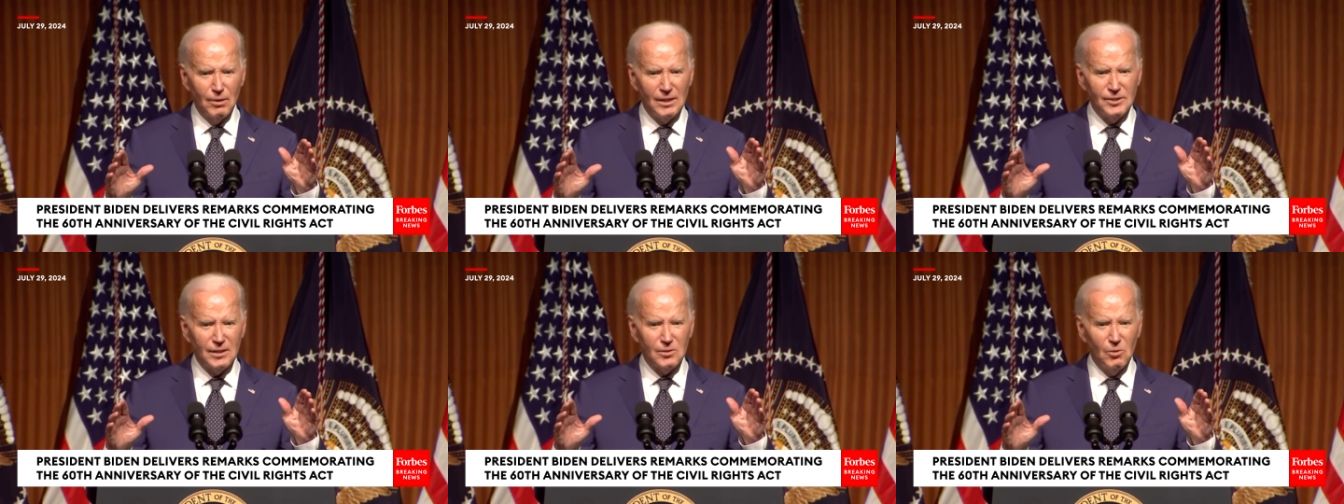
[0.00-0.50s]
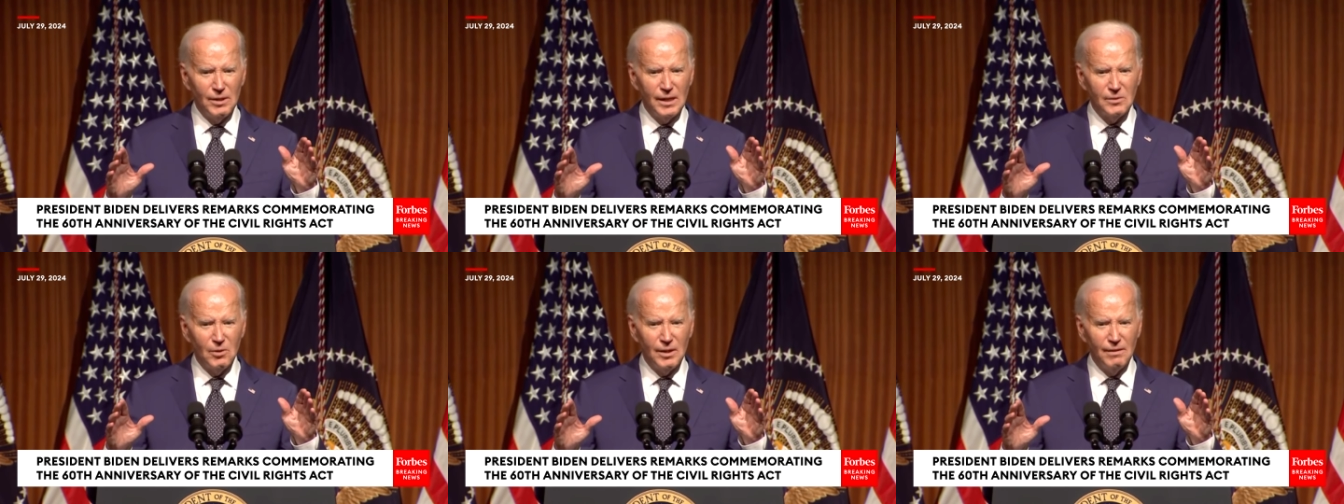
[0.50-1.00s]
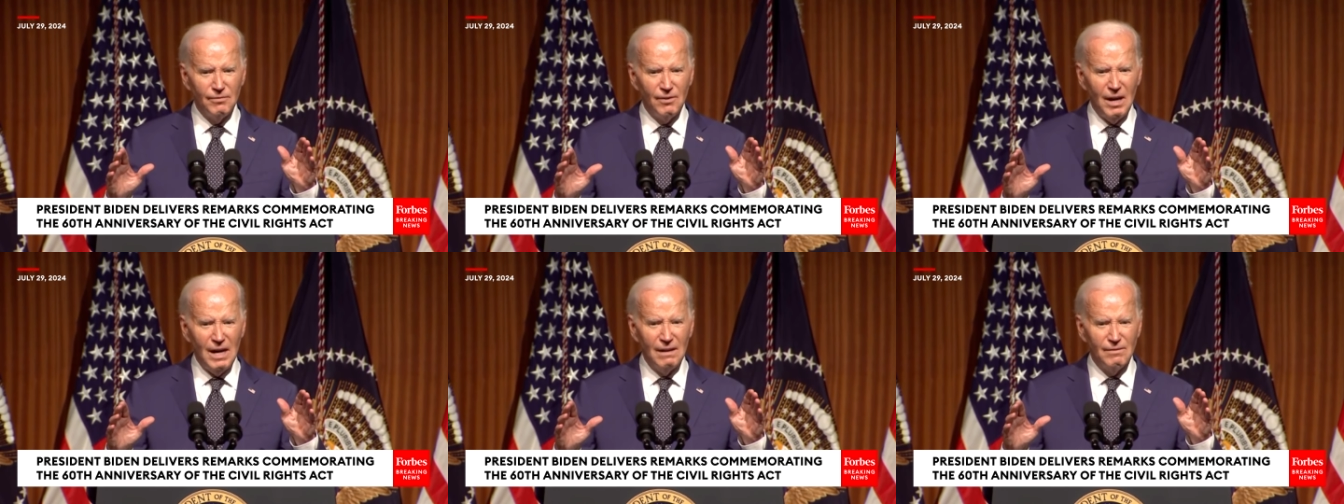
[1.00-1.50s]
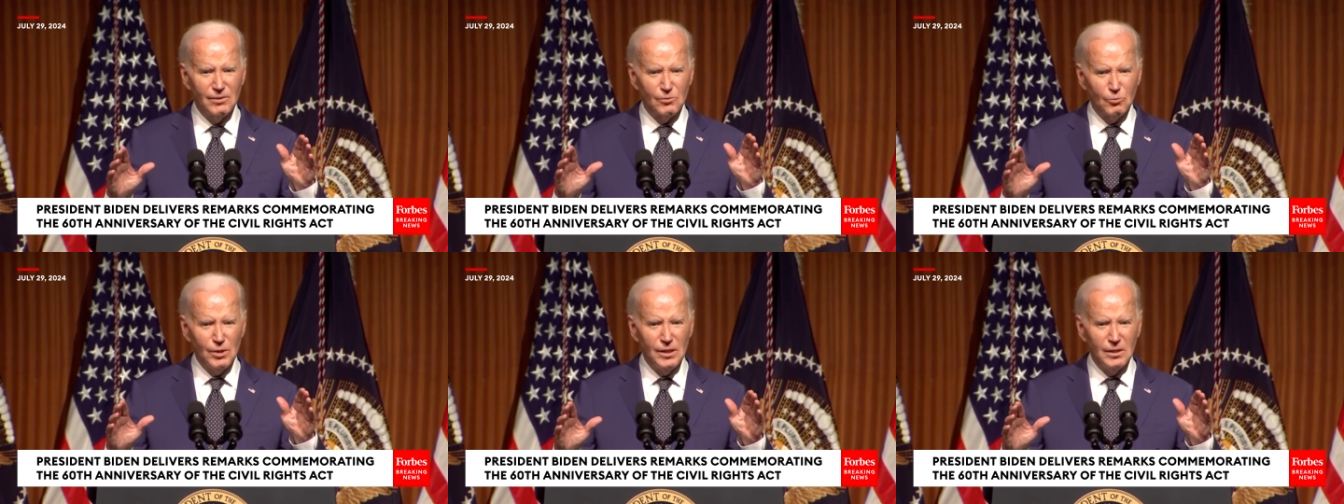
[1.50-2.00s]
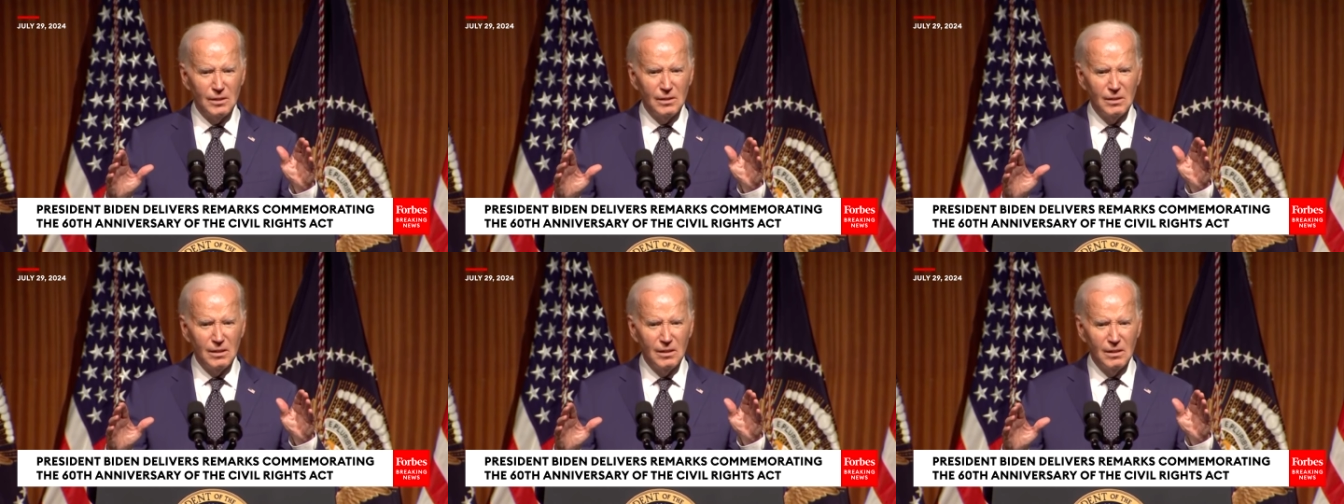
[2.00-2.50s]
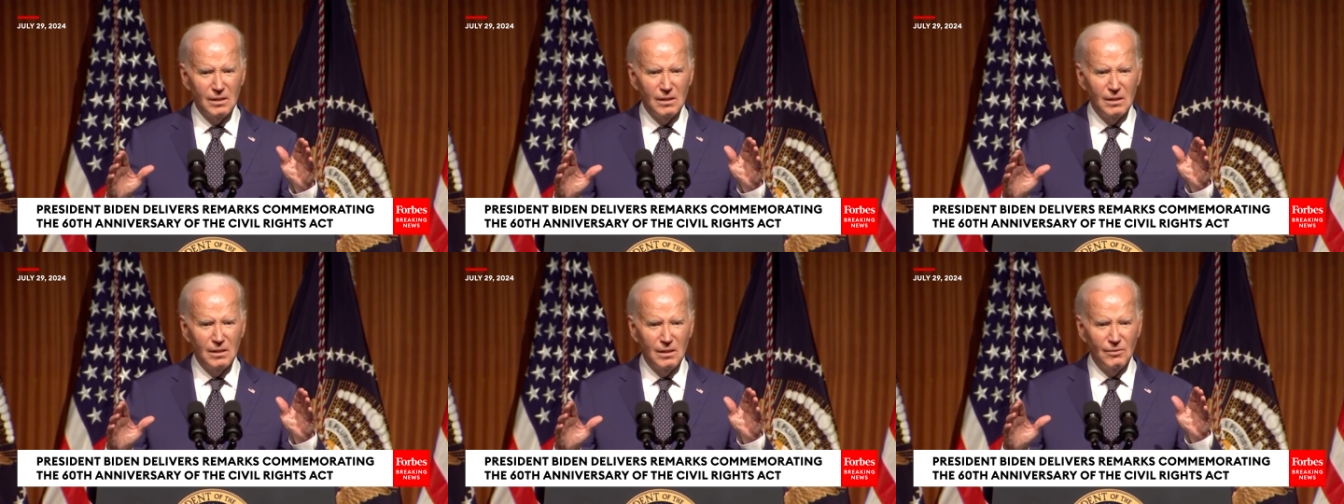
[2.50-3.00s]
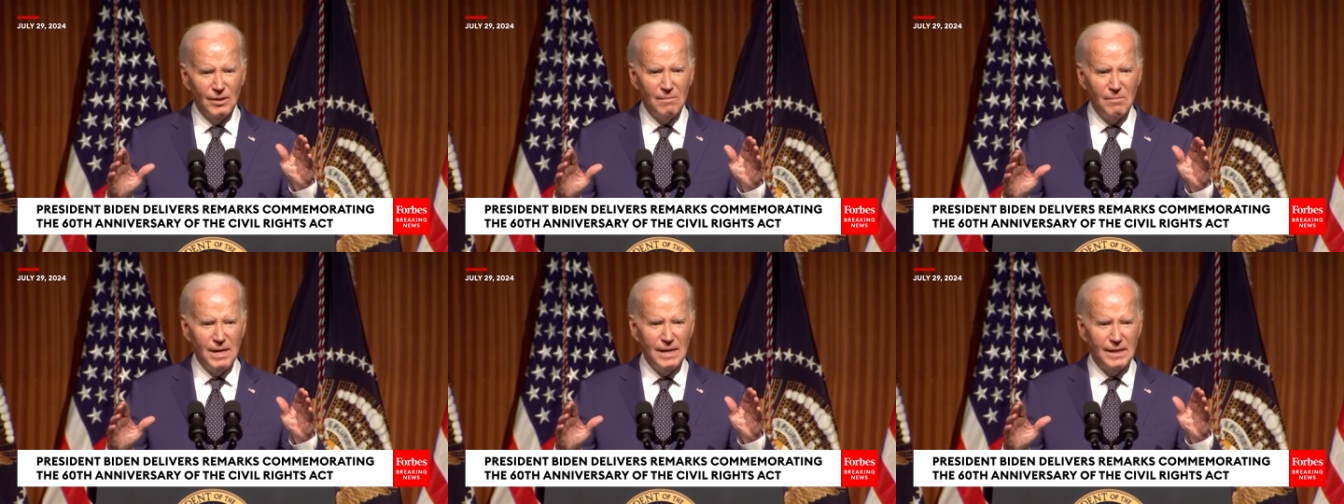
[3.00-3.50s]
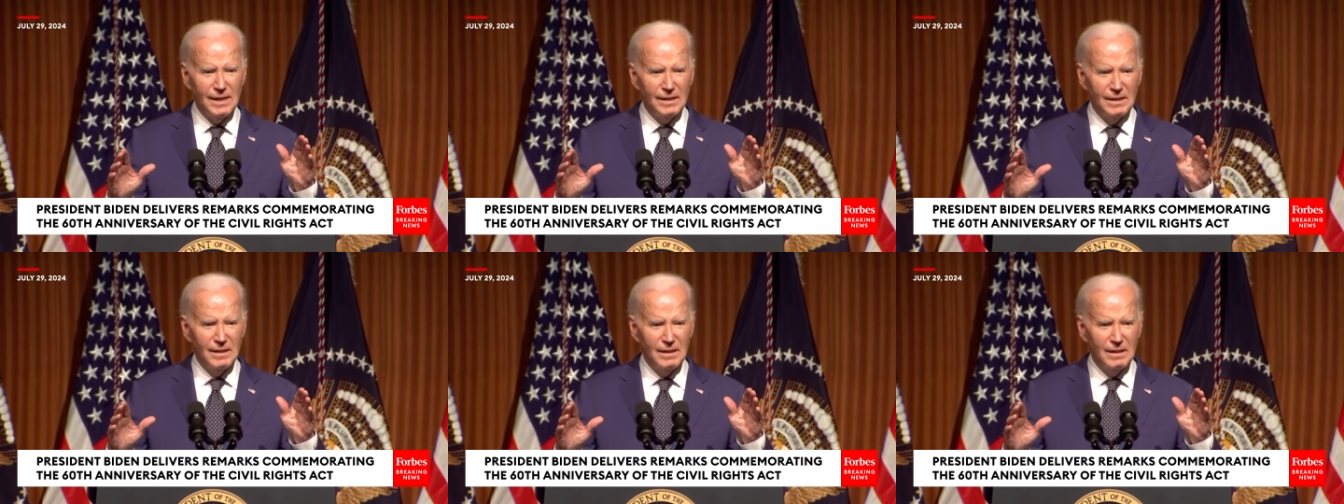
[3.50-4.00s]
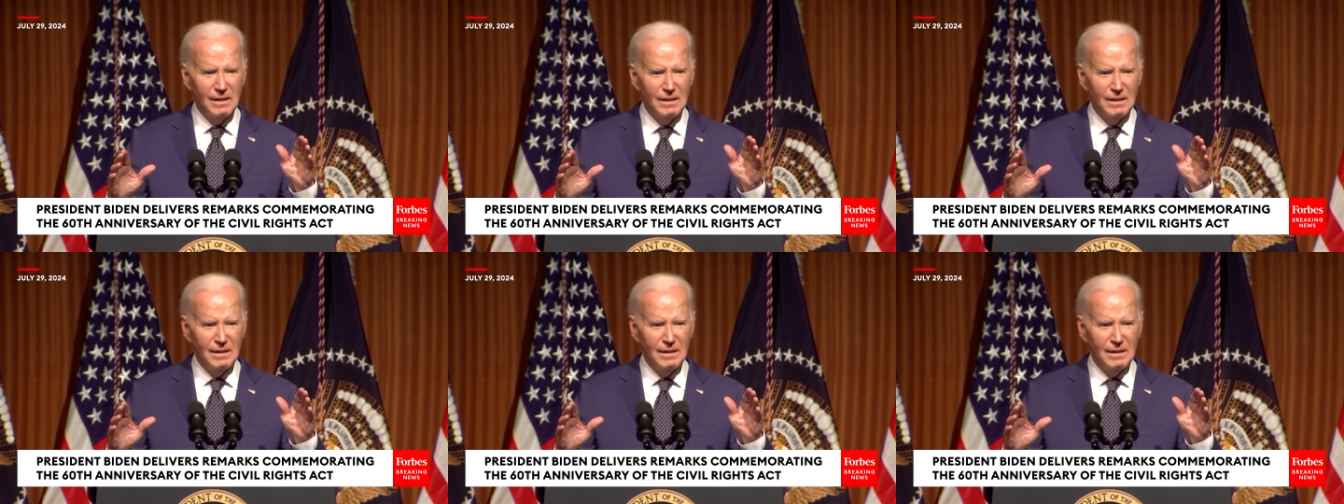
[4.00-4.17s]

Project 2025 is real. They mean it.